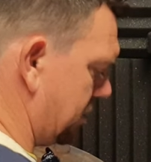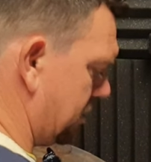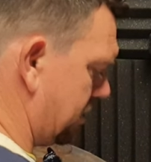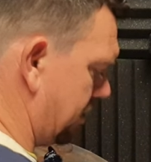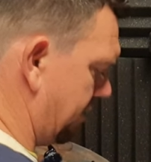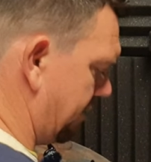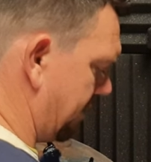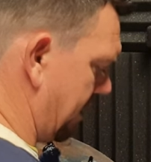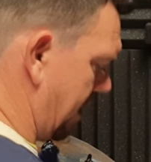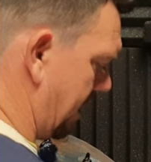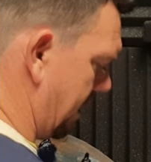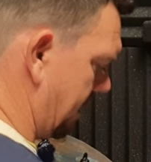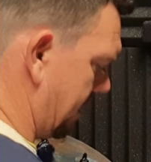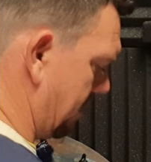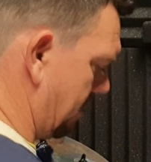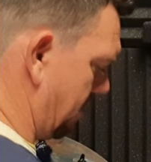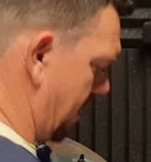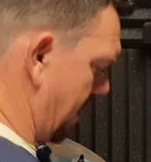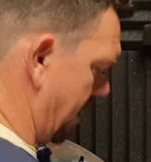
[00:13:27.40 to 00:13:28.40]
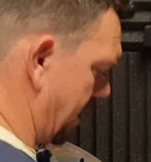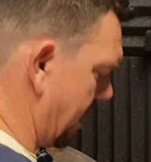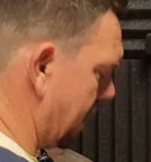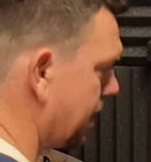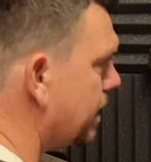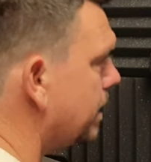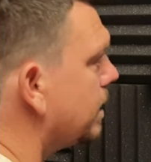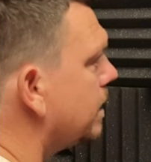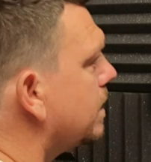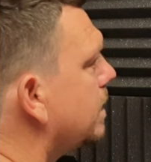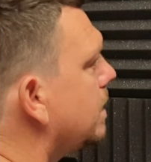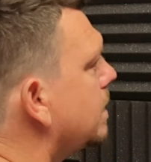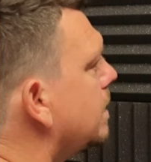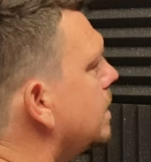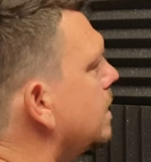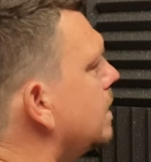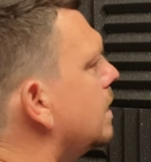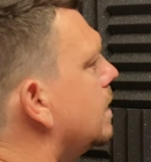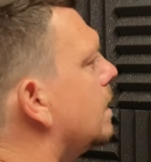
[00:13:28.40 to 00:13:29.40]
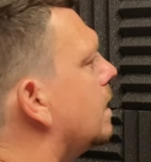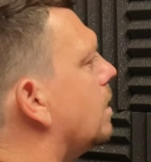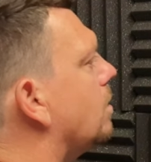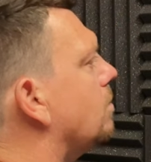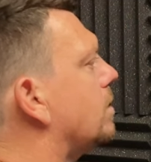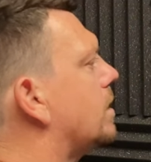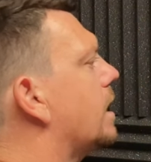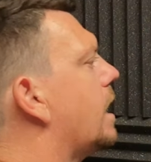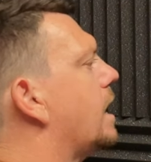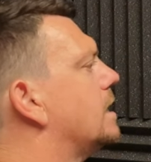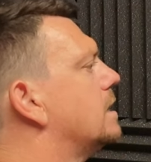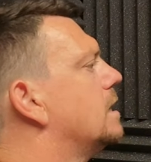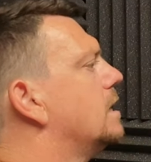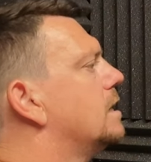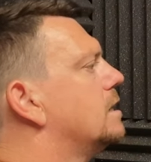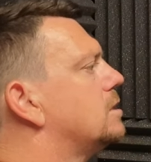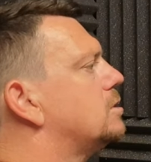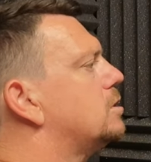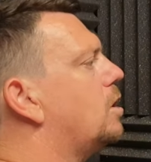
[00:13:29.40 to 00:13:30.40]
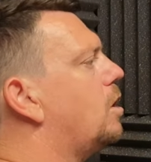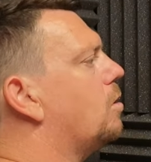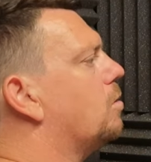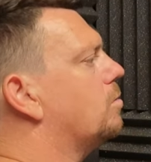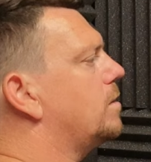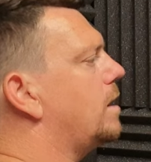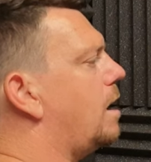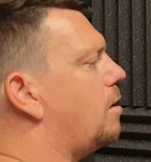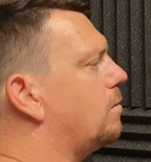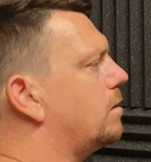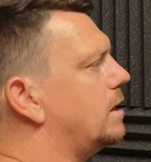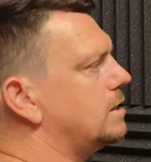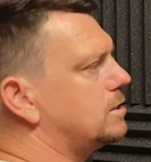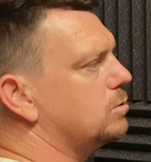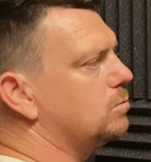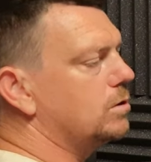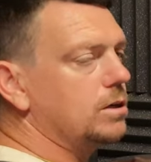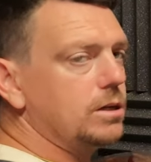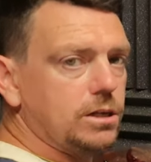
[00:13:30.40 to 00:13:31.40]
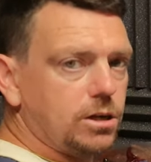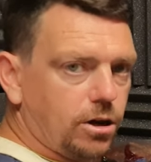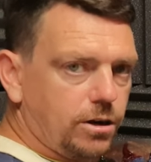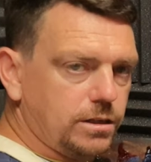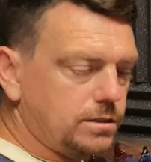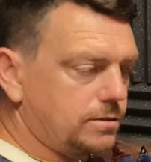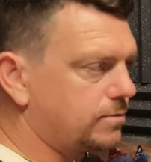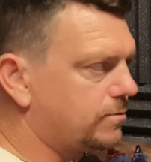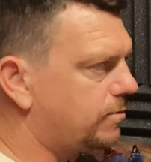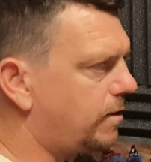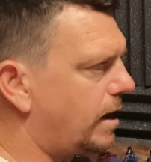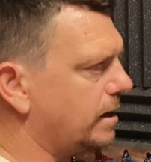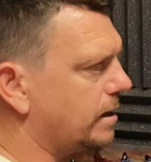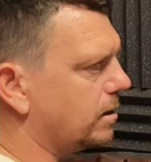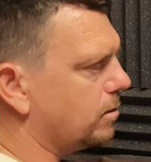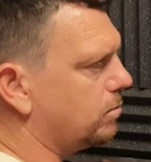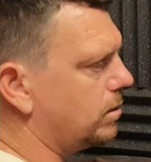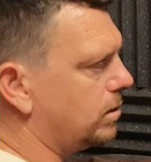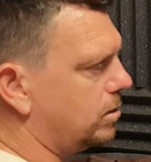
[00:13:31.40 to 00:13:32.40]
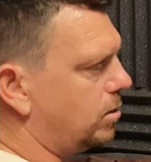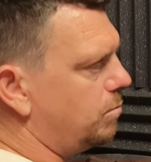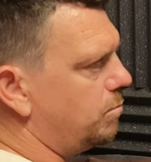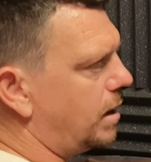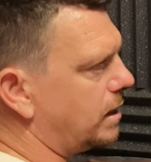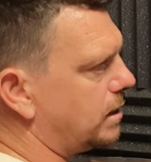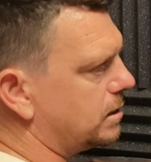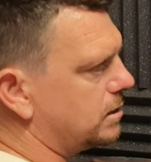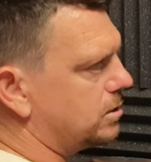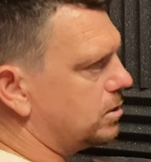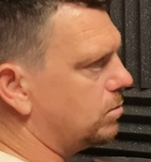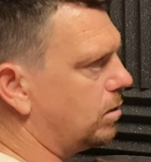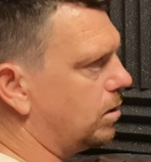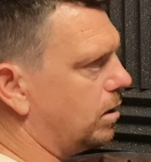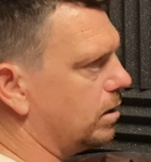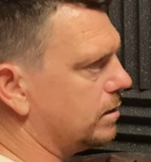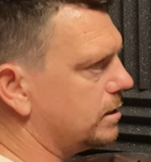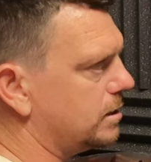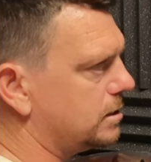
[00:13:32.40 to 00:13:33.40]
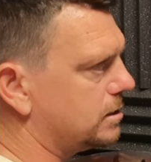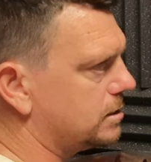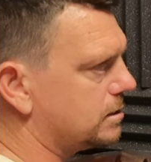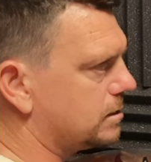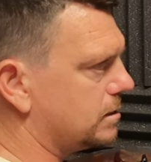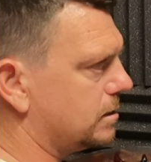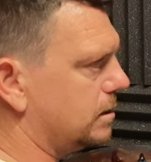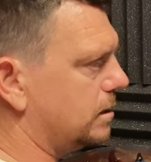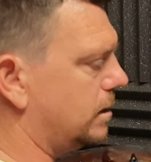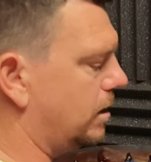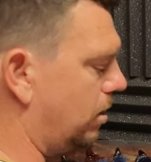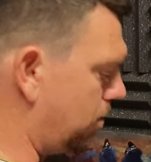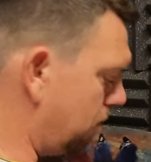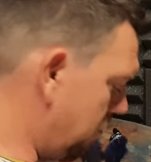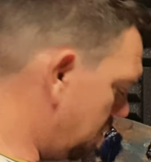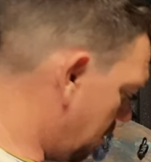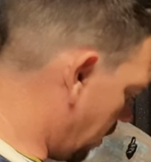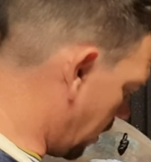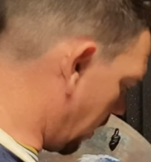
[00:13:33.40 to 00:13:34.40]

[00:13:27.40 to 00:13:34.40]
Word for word: shut that out of the way. Okay, so now we need to work on his fire. We'll come back and do all this, you know,